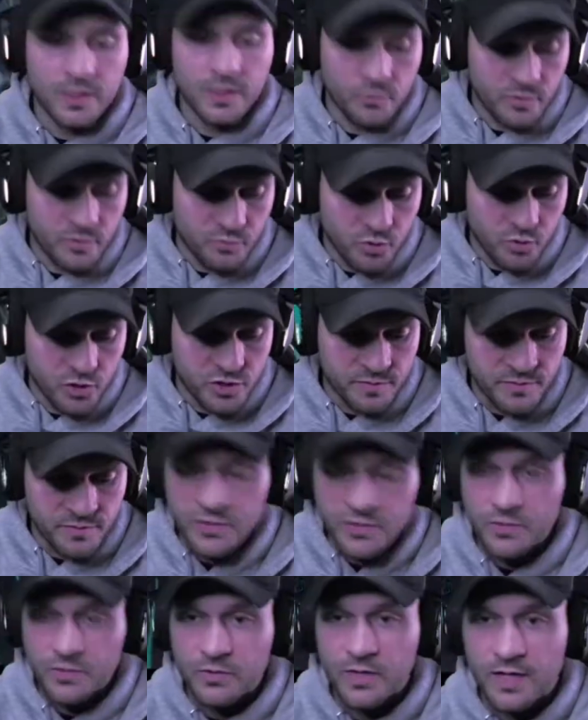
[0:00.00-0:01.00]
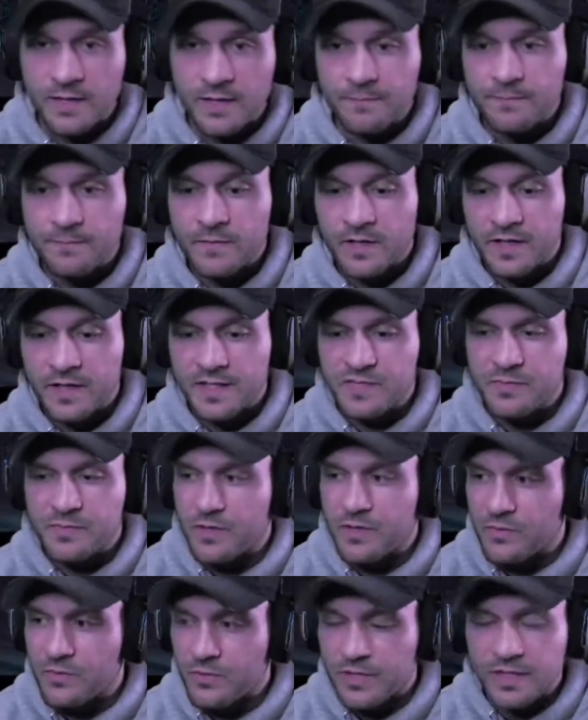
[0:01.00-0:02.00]
we push into
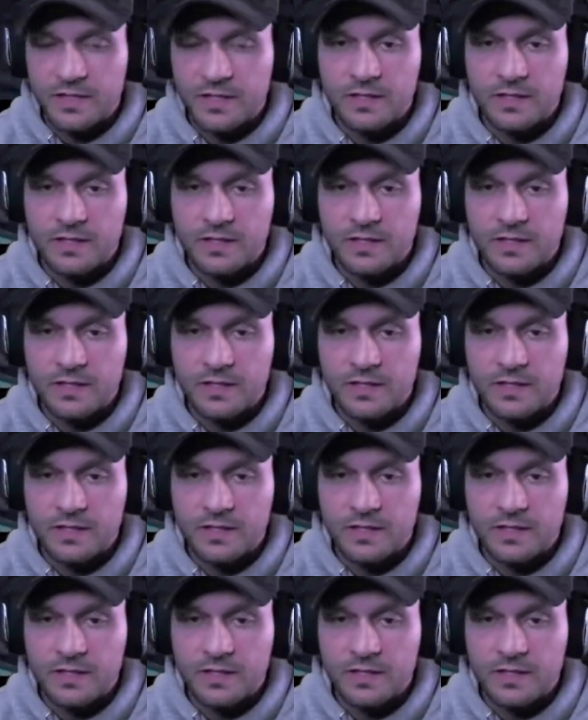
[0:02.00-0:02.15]
SP3